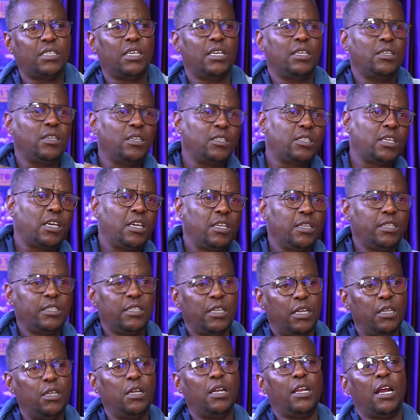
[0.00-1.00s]

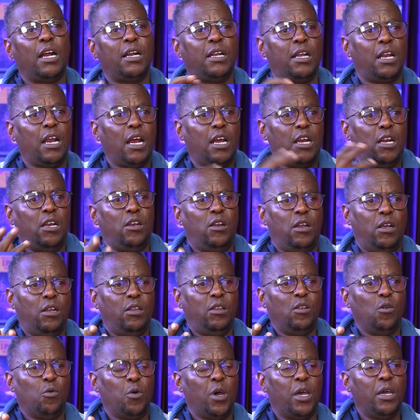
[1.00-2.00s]
that are in
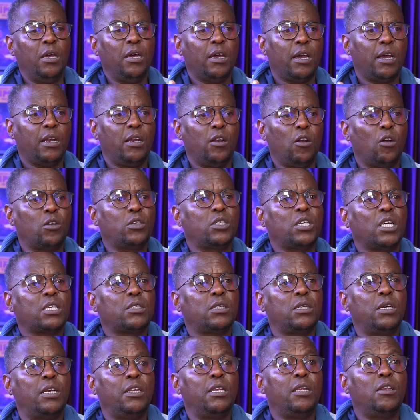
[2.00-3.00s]
the way, and not
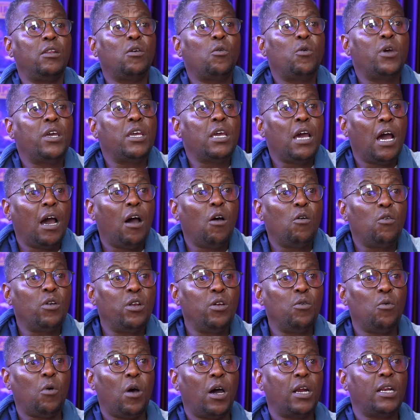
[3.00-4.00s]
just in the way a howly
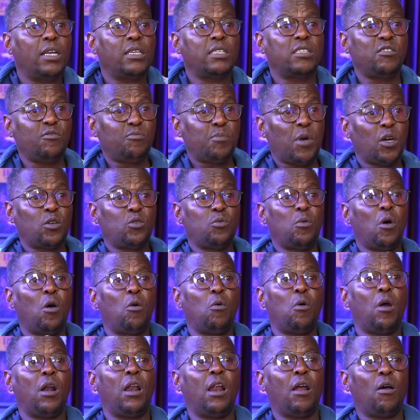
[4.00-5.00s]
one, as if but
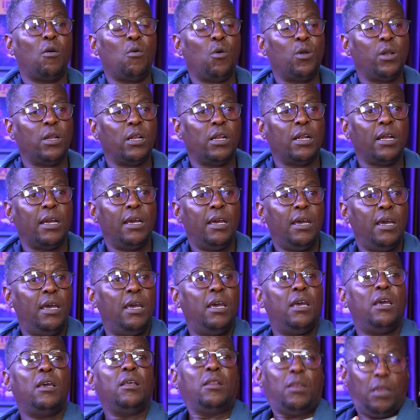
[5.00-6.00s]
walk one la kunt.
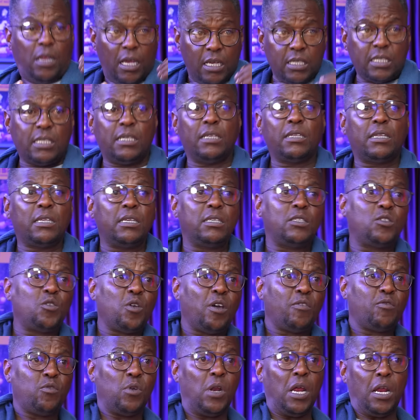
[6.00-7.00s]
There's still things you
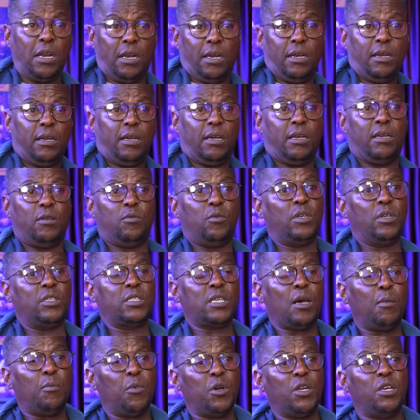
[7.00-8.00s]
have to learn. And When
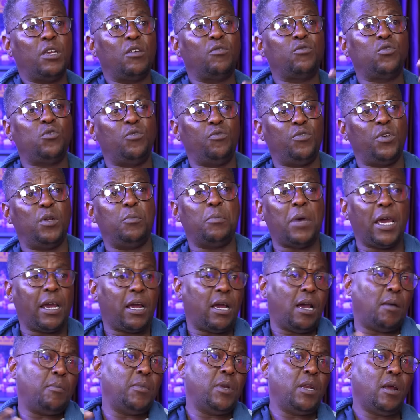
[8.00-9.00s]
somebody gives you
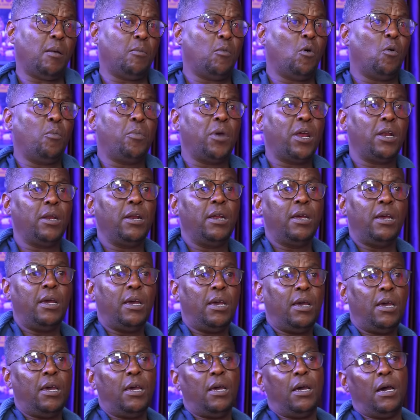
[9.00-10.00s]
feedback, I mean, I'm open.
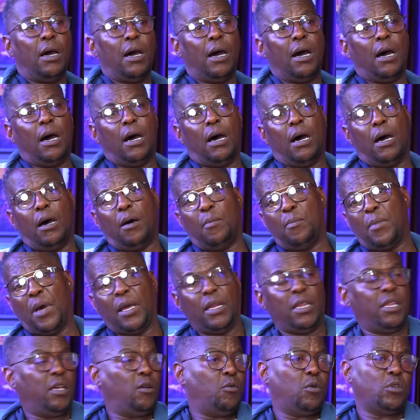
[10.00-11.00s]
My
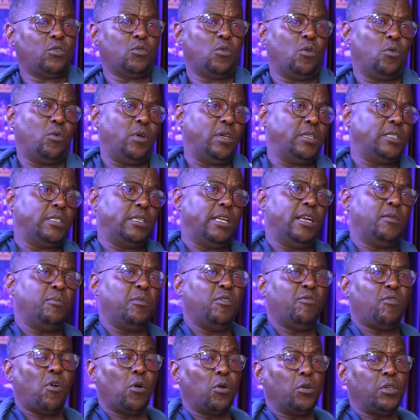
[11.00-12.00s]
thing was always, let
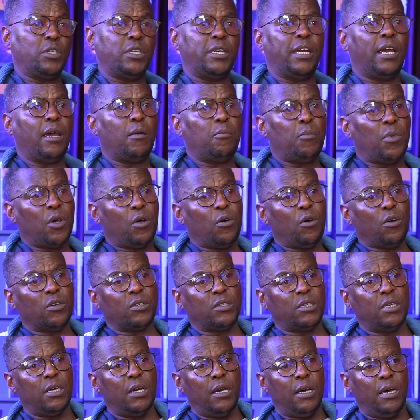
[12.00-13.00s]
me volunteer,
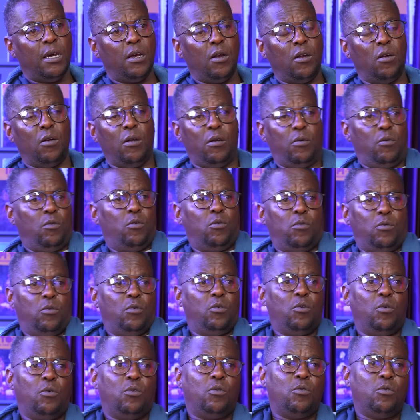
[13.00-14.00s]
because
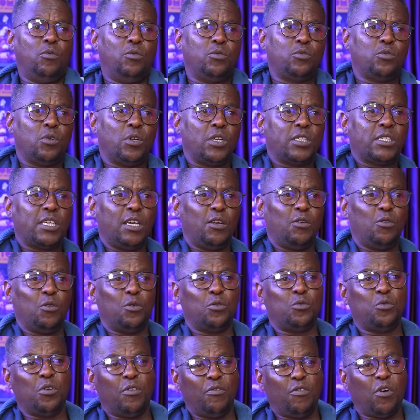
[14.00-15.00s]
who's going to say no
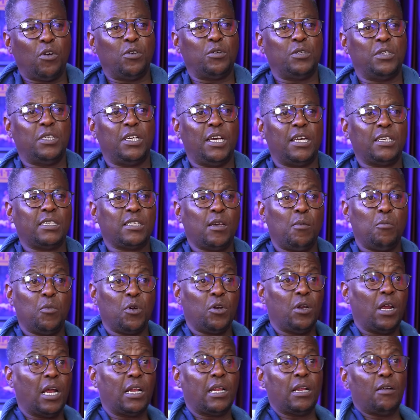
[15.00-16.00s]
to a volunteer?
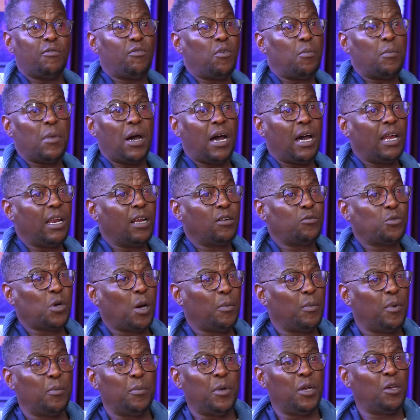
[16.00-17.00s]
Somebody out there for Mahala to
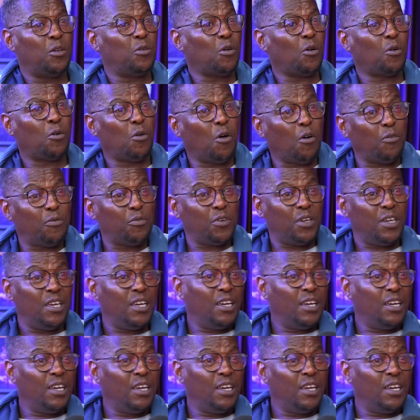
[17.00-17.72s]
come and make your coffee.